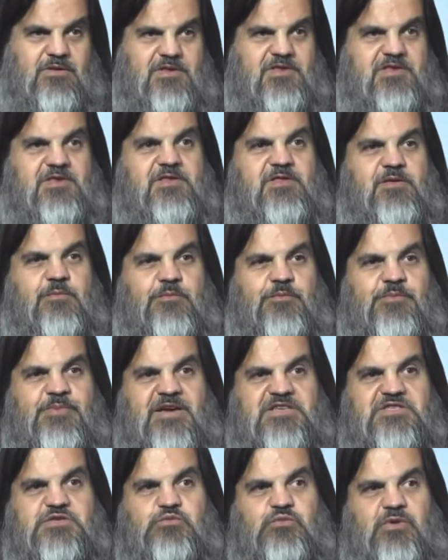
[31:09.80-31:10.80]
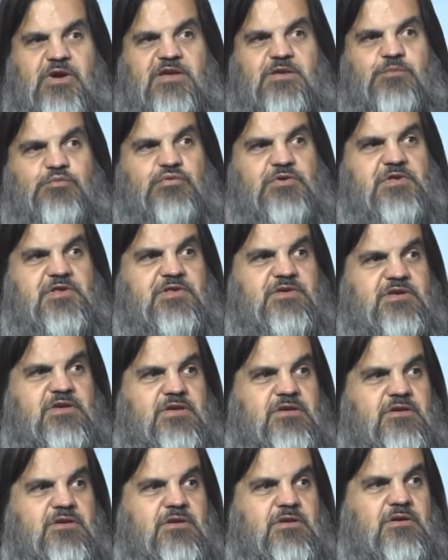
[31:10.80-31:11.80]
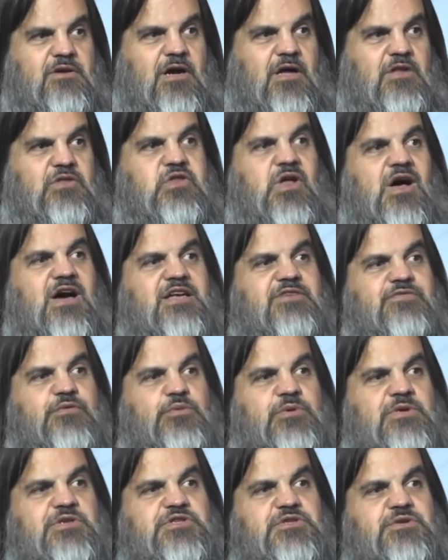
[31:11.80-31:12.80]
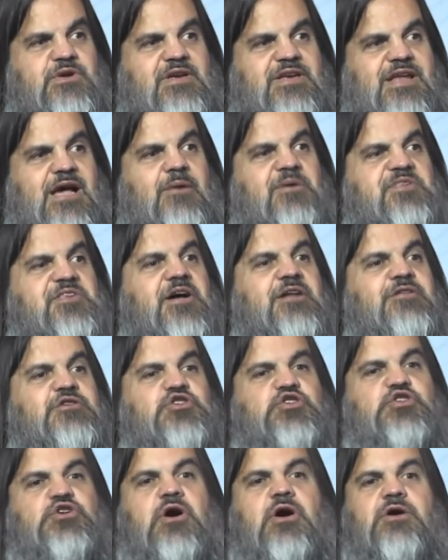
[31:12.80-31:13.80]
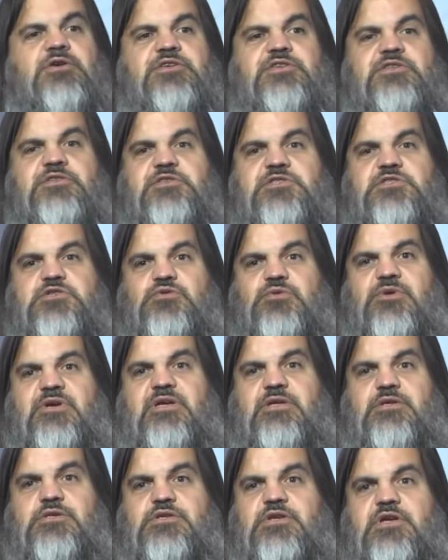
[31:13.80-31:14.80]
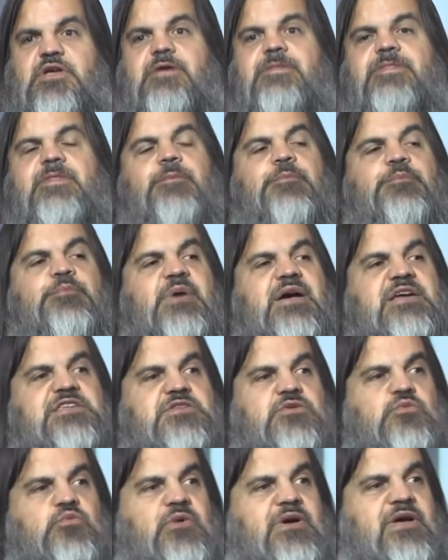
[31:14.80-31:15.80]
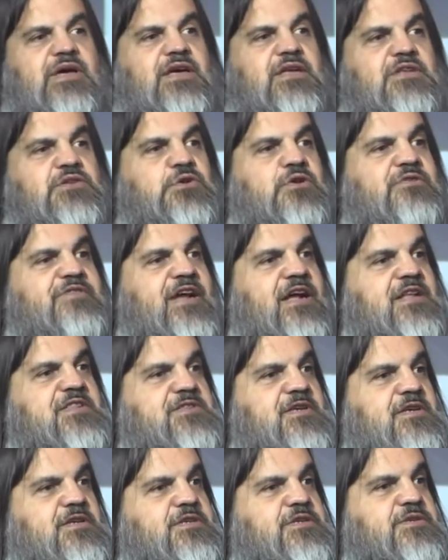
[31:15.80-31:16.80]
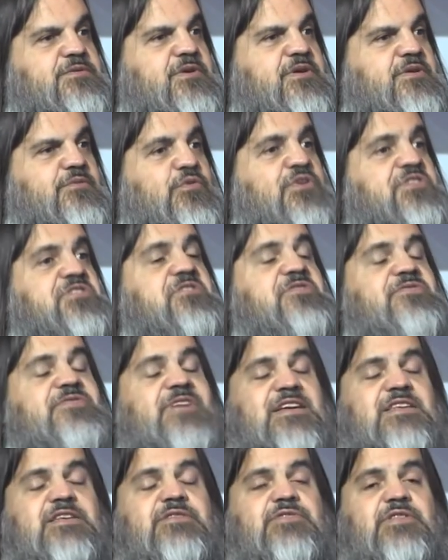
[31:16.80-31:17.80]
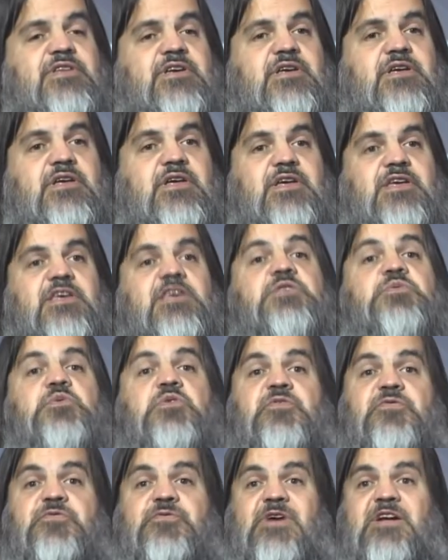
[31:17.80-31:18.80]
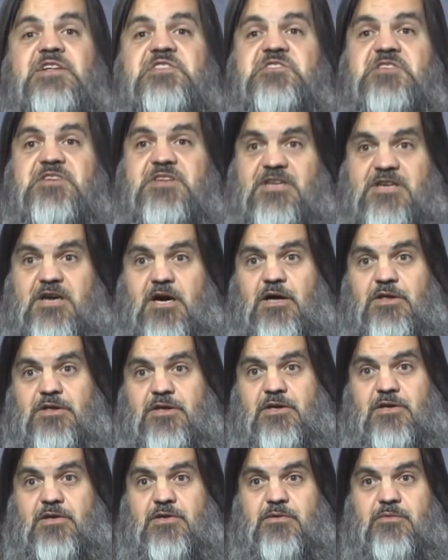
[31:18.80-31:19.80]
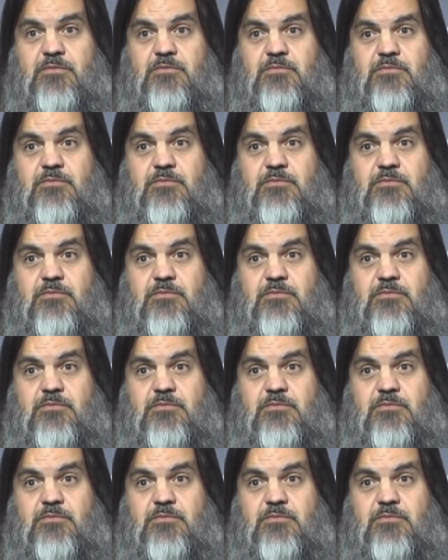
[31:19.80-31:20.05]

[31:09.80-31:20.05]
This is the best way to proceed. A lot of what we're doing now is uncharted and strange. The best way to advance into it most effectively is with friends and colleagues.